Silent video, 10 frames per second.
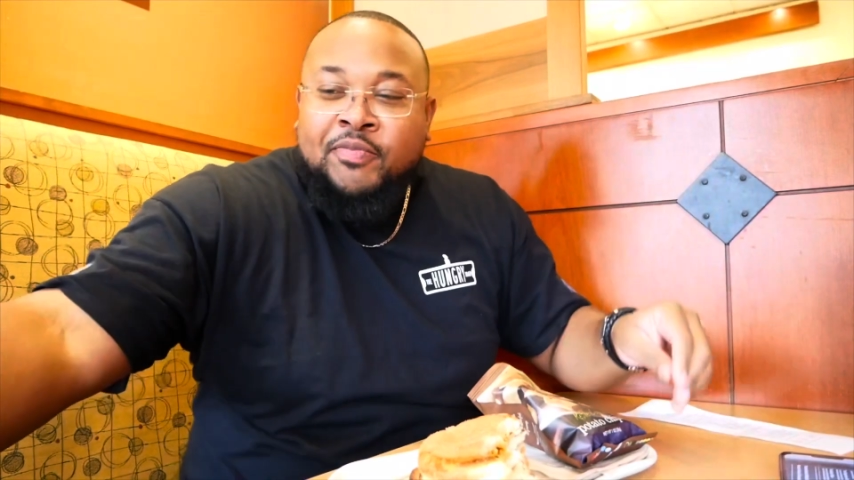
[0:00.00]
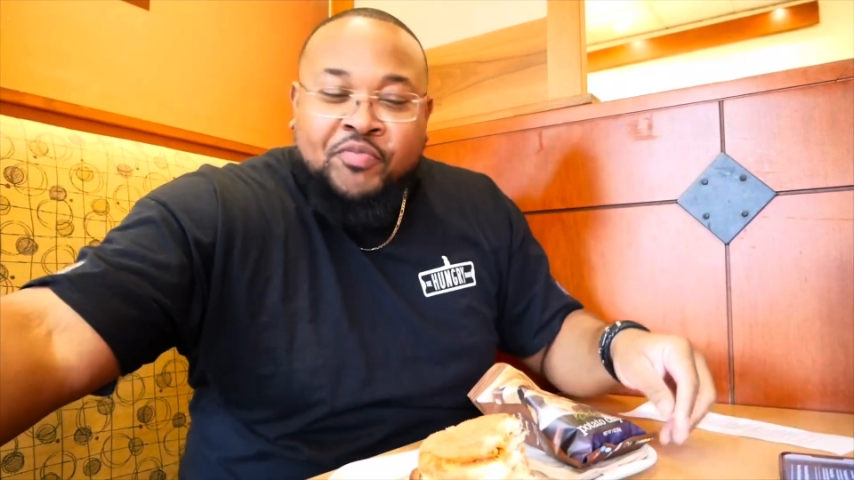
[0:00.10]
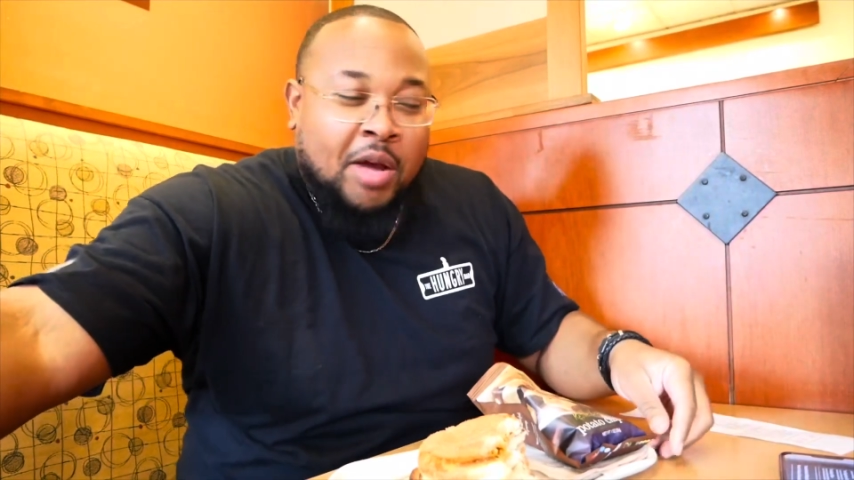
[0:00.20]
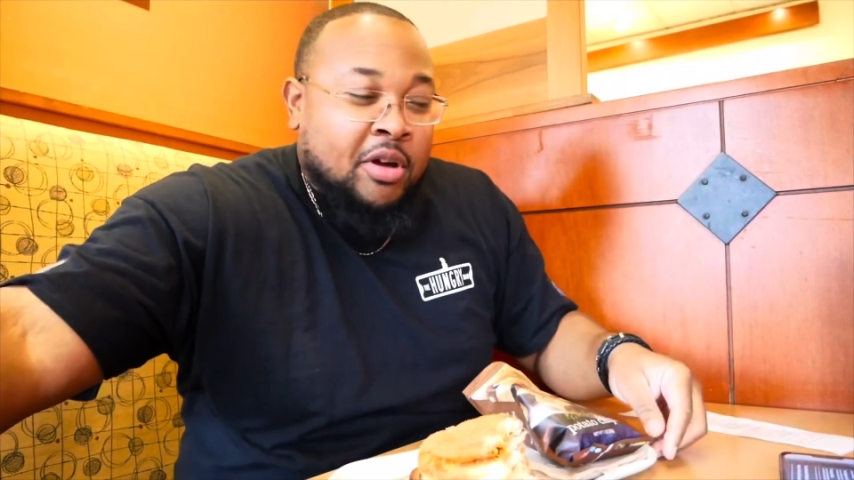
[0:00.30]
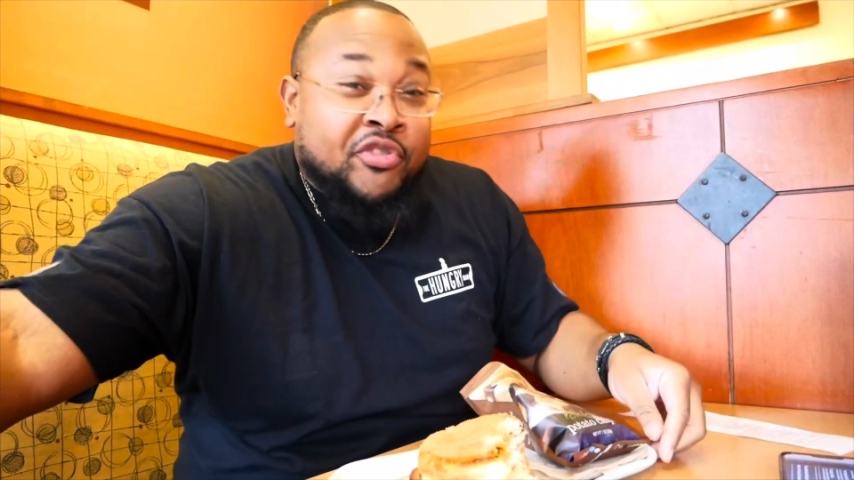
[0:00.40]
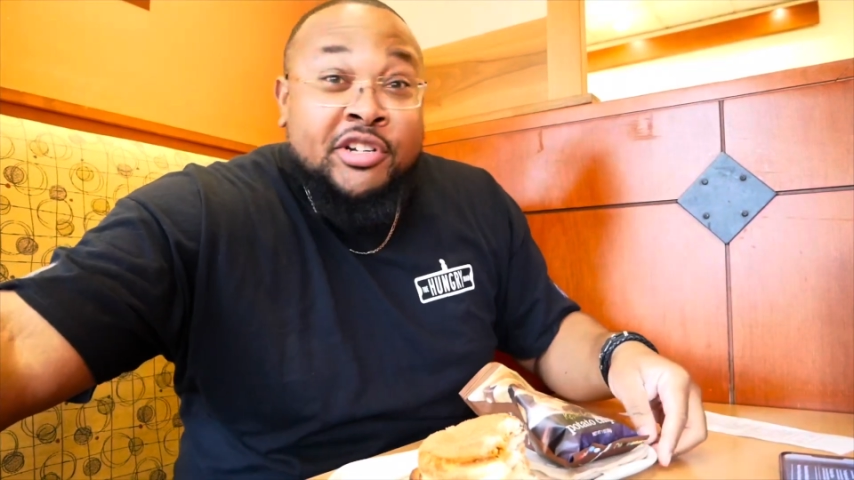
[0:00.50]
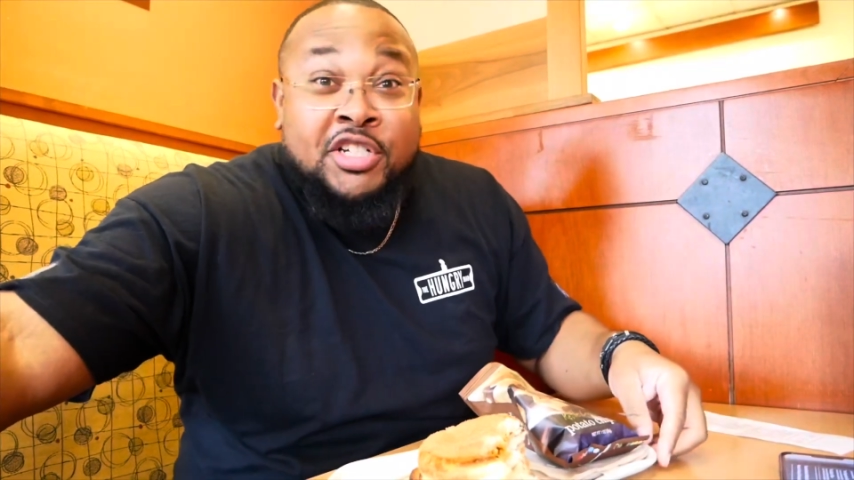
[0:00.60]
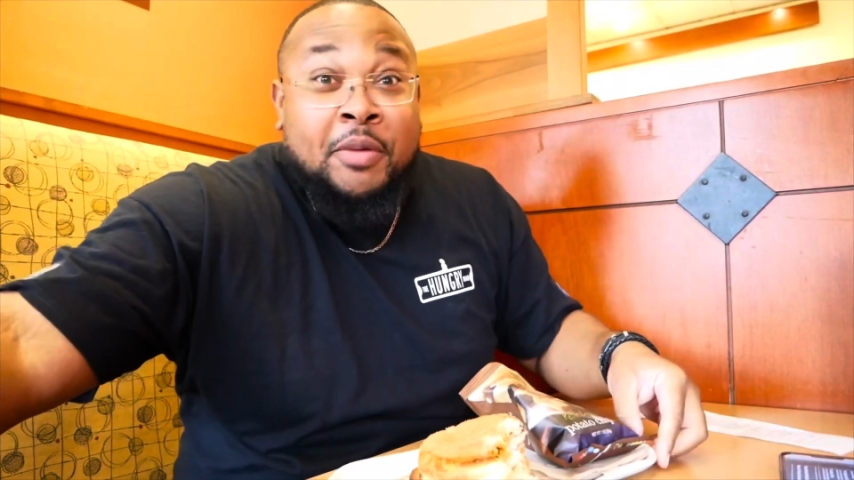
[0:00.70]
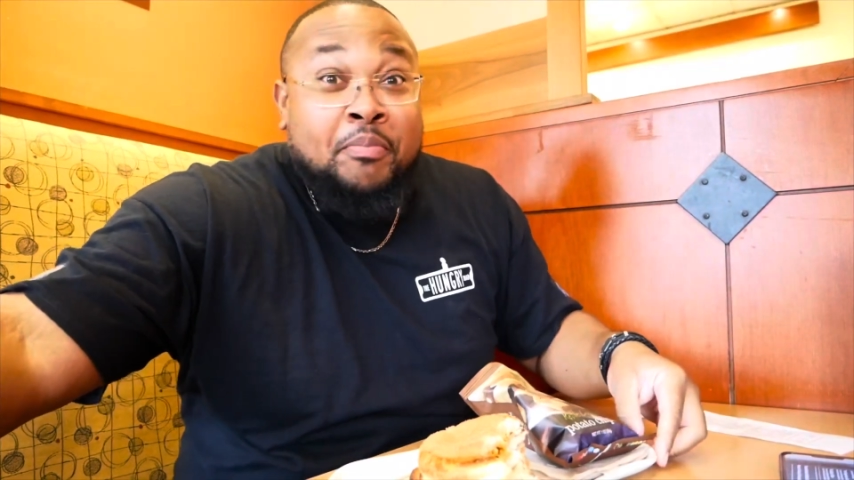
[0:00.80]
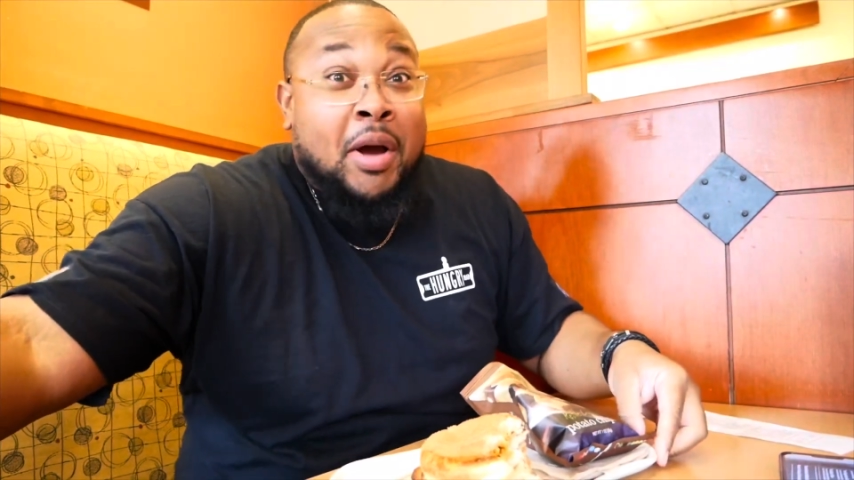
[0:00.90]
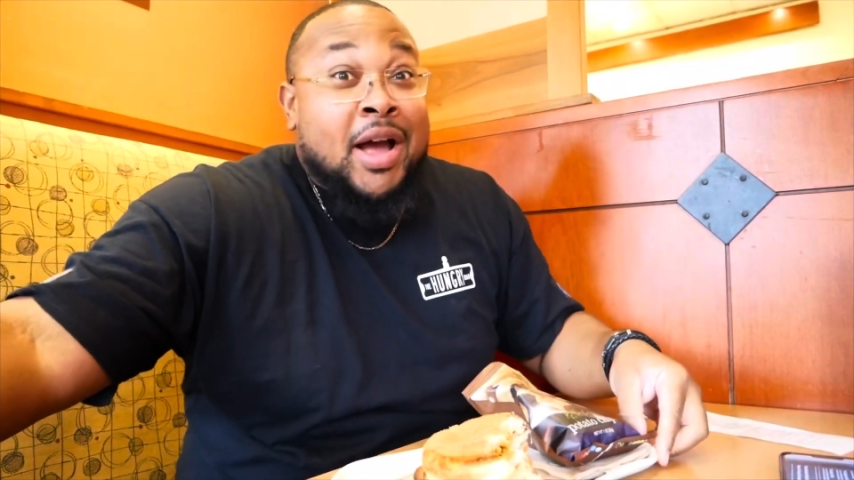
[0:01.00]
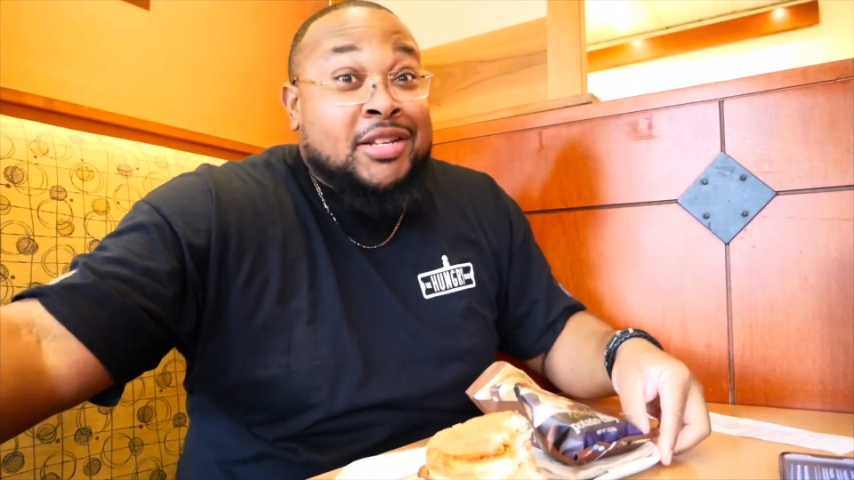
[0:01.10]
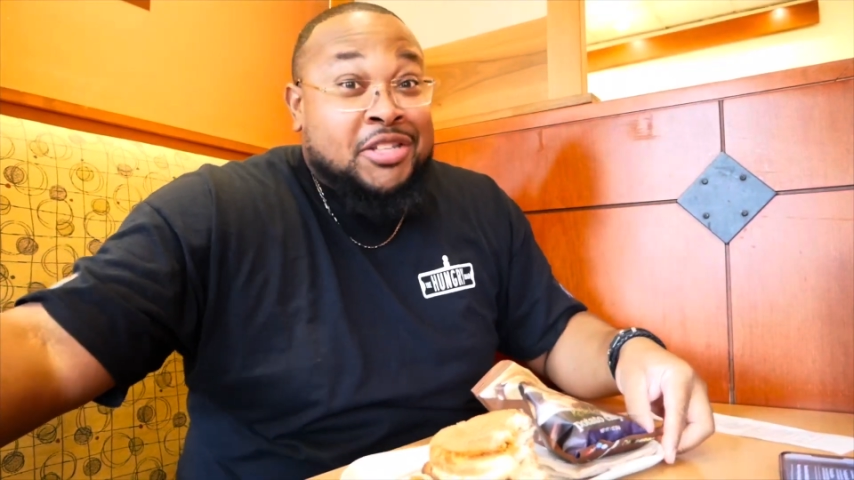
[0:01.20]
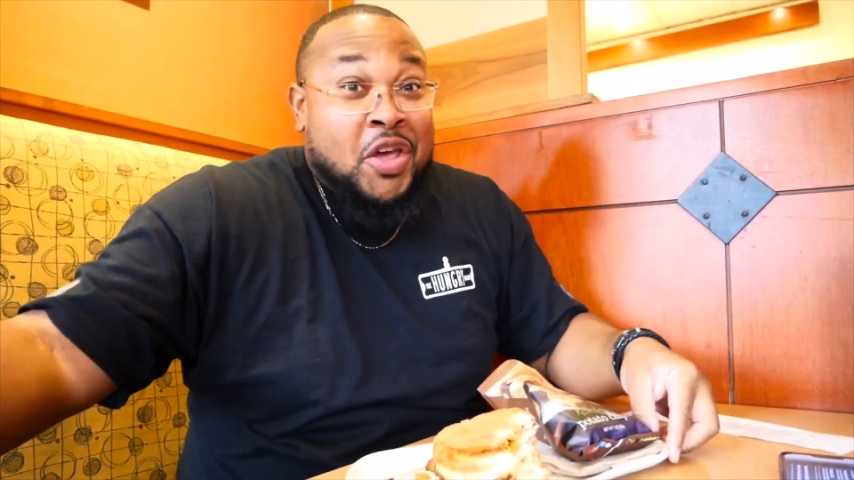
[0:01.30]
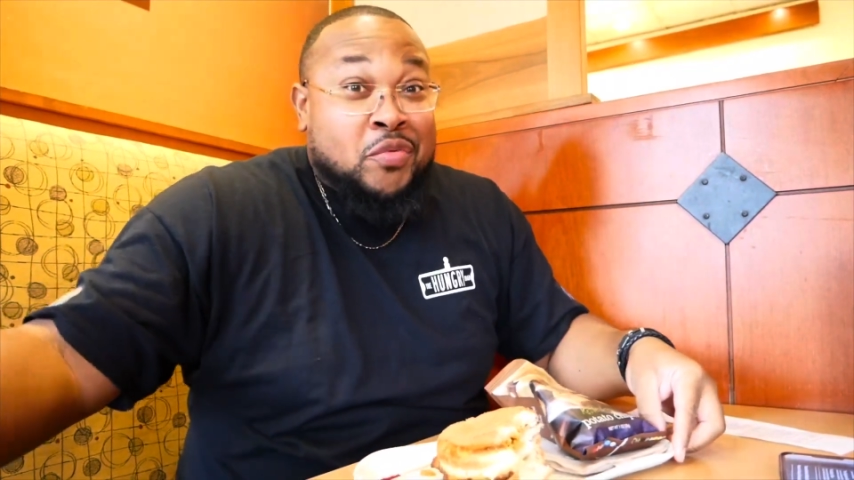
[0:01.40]
I'm gonna finish my
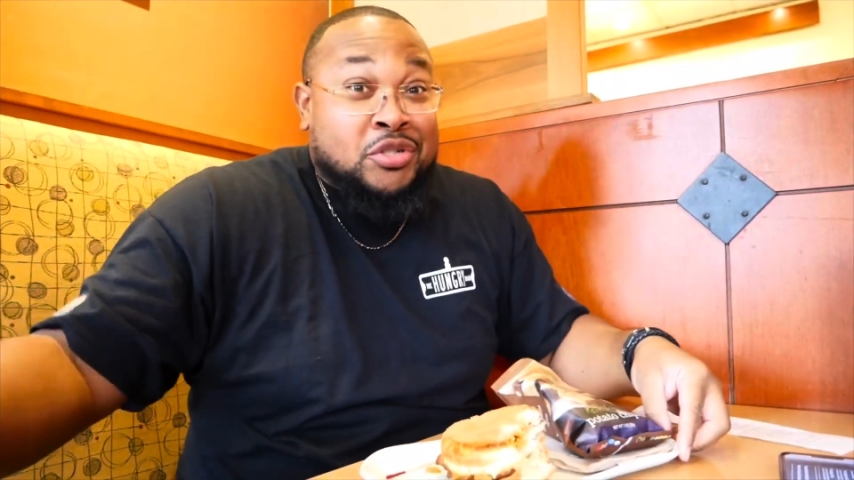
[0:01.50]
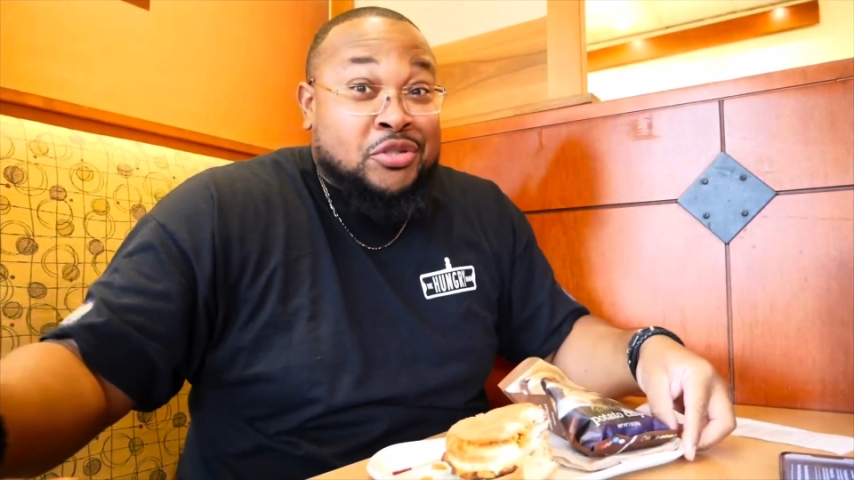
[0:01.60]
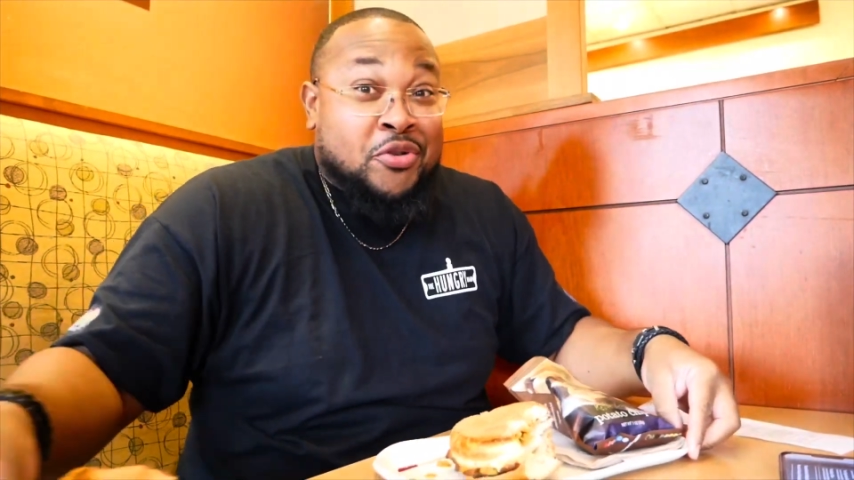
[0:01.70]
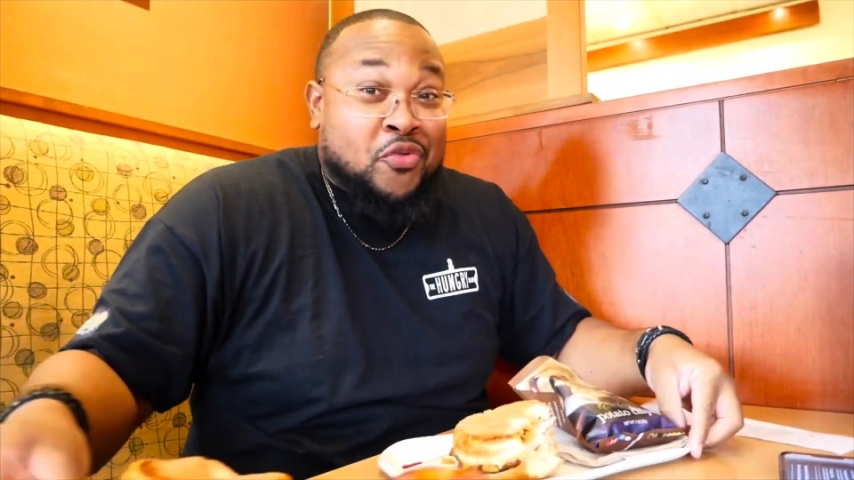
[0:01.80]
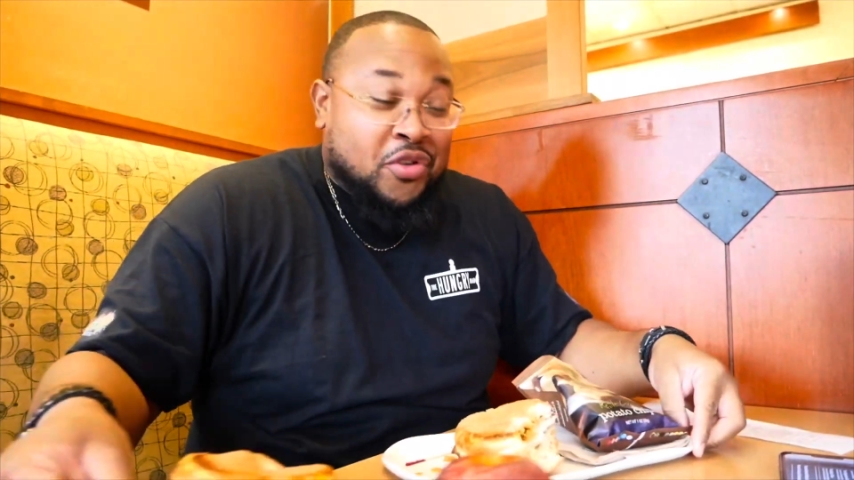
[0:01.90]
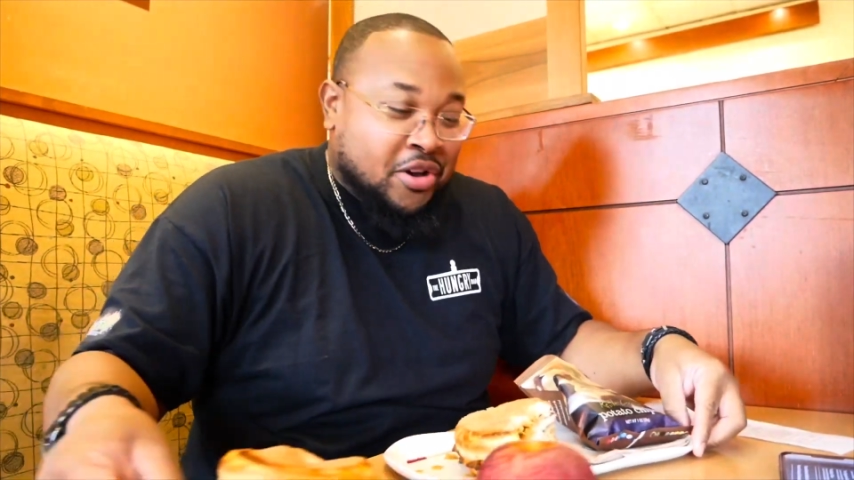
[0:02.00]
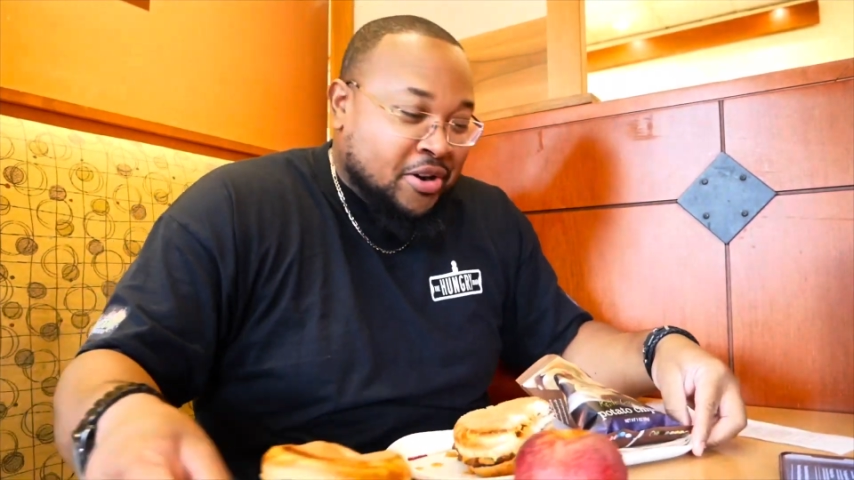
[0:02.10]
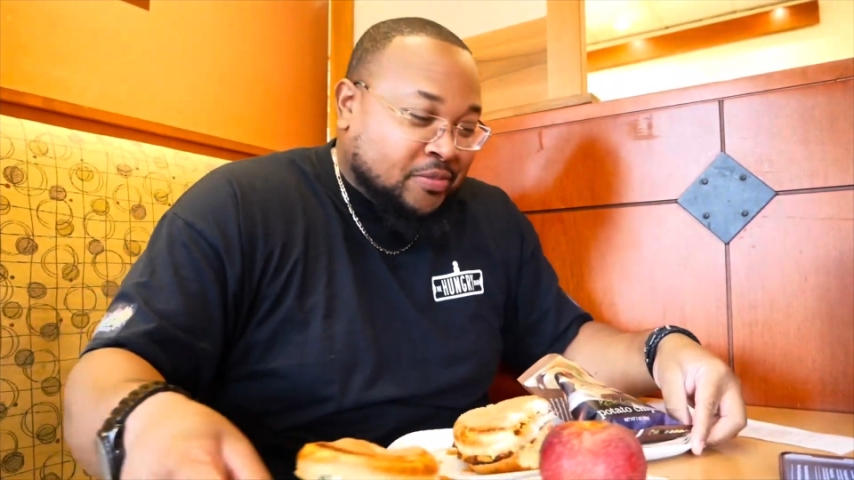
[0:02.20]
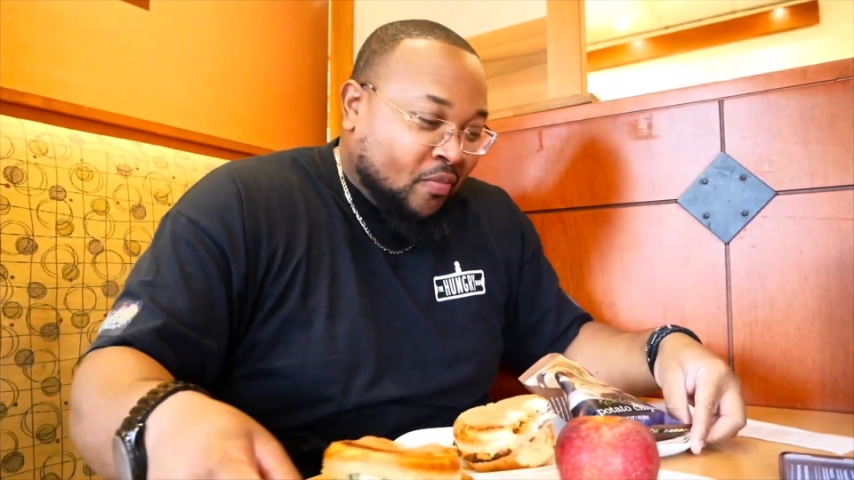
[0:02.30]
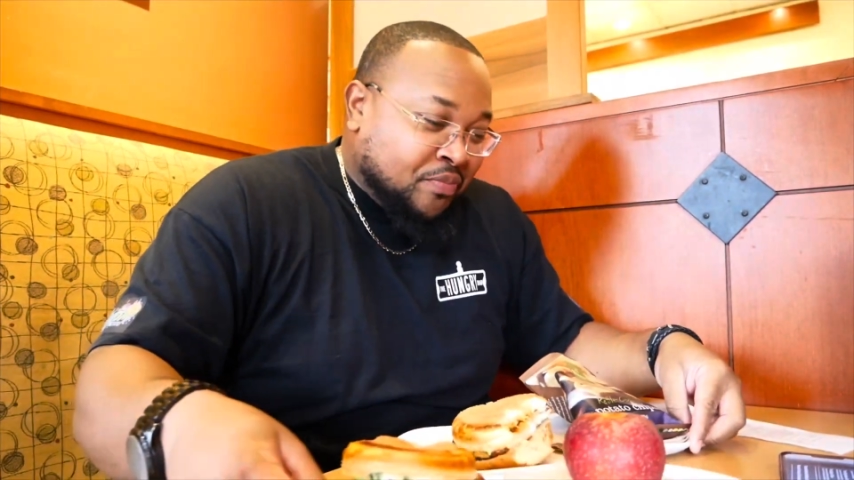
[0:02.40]
sandwiches over here.